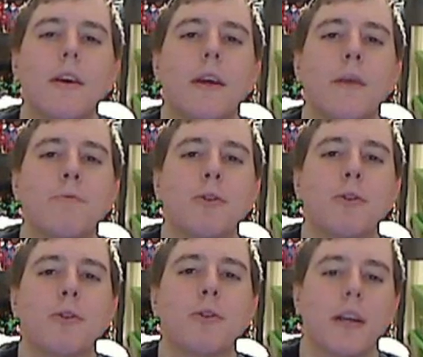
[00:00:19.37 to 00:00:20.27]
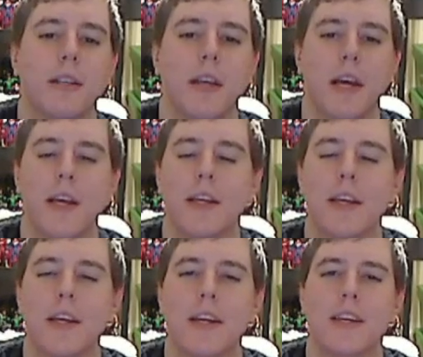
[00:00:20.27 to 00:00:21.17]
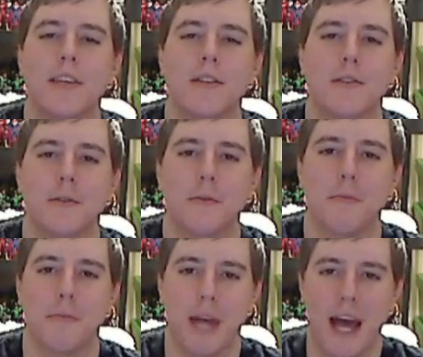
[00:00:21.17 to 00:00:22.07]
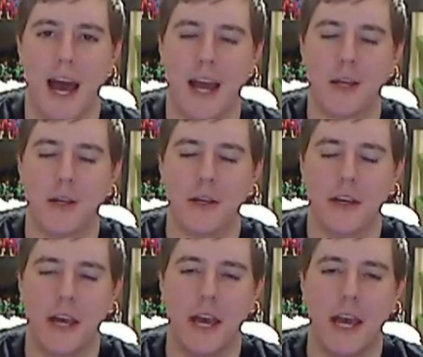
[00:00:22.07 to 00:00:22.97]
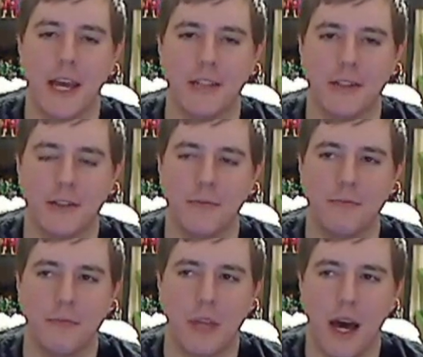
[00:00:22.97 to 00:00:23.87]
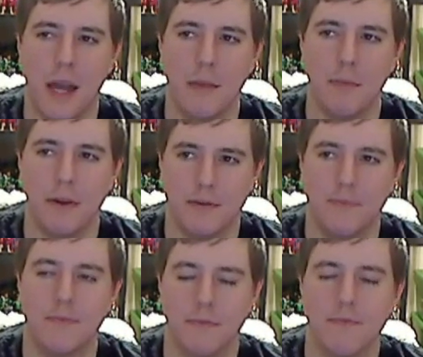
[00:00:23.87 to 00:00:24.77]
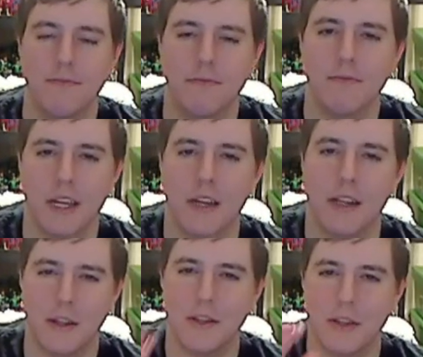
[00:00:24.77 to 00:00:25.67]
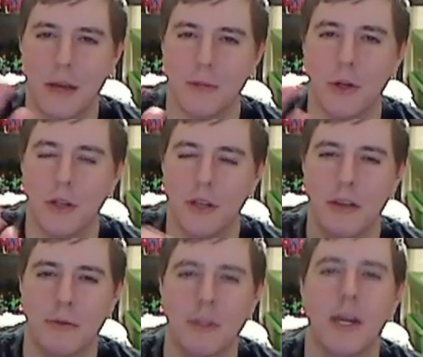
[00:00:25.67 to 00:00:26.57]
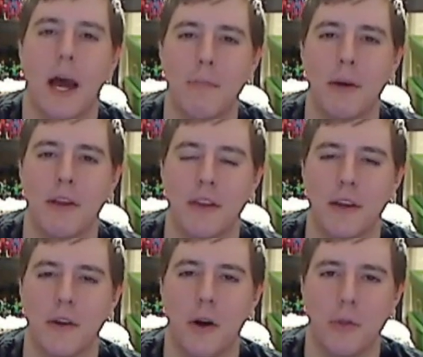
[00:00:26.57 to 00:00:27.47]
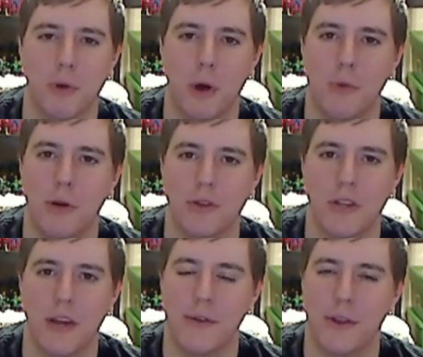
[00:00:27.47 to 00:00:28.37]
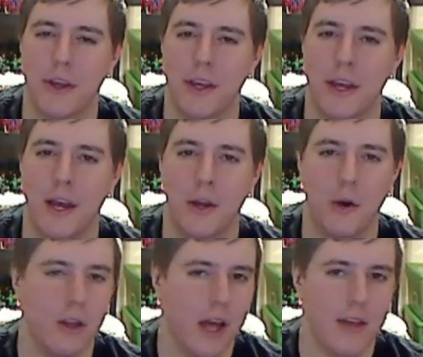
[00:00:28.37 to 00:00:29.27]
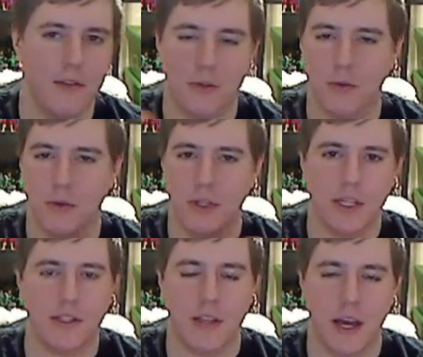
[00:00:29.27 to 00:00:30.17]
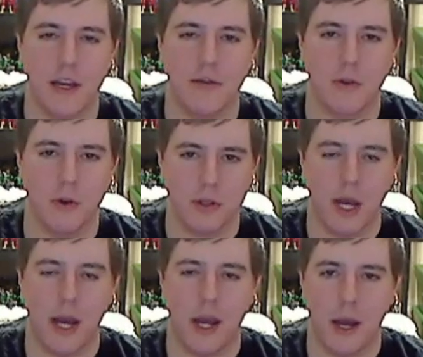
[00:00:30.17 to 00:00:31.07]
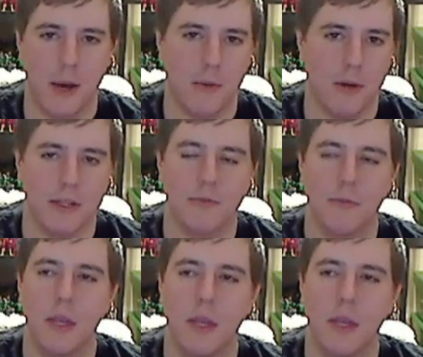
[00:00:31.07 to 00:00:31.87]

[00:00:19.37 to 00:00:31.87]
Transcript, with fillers: Yep, so The Walking Dead is back. And the hype this episode lived up to the hype, I think. All the promos and everything. I know a lot of us were really excited. Of course, I, I was.